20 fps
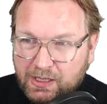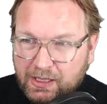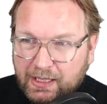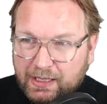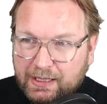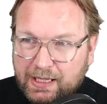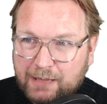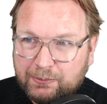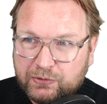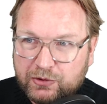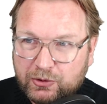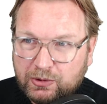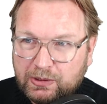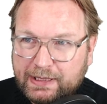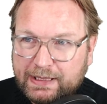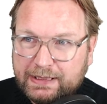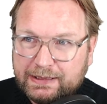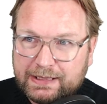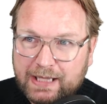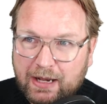And I'm too
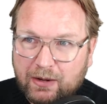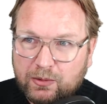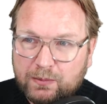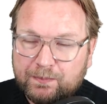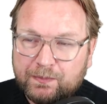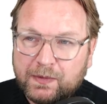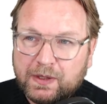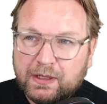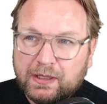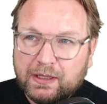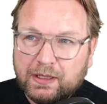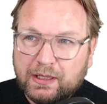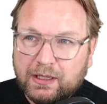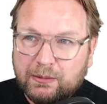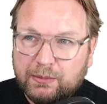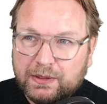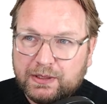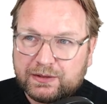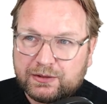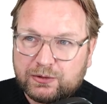late now,
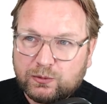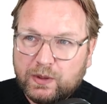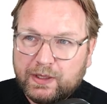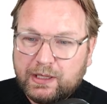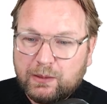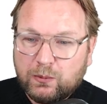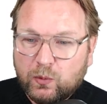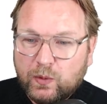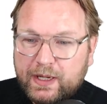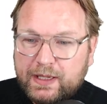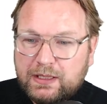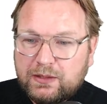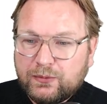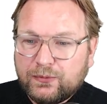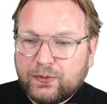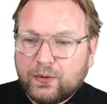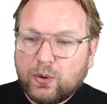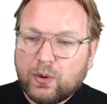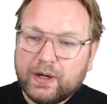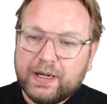because what I'm waiting
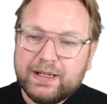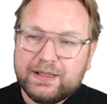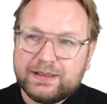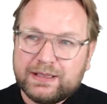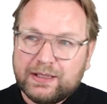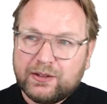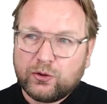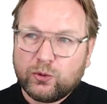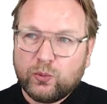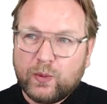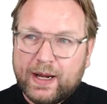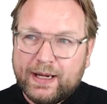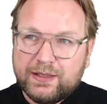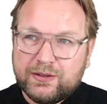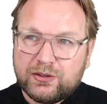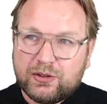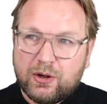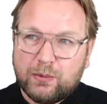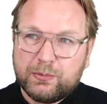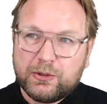for is at the
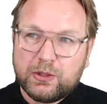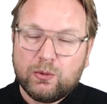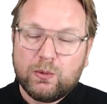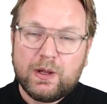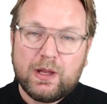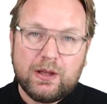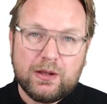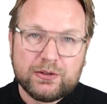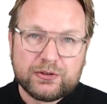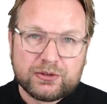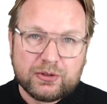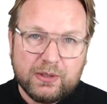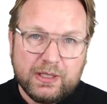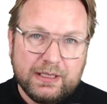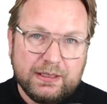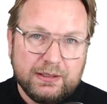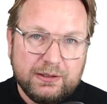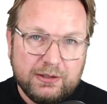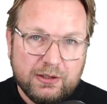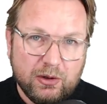right top, you will also
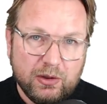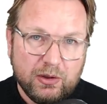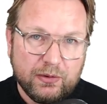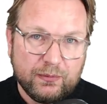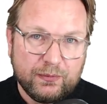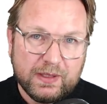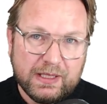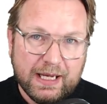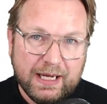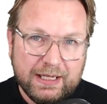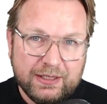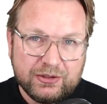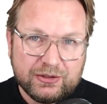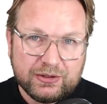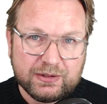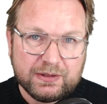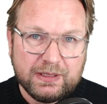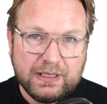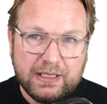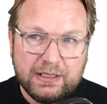get a
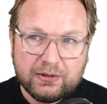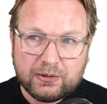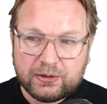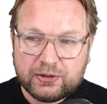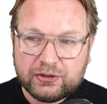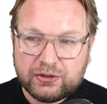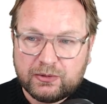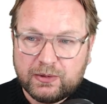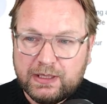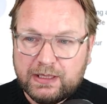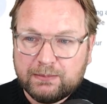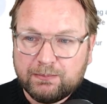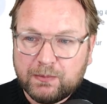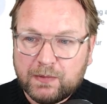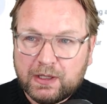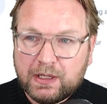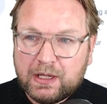notification in your screen.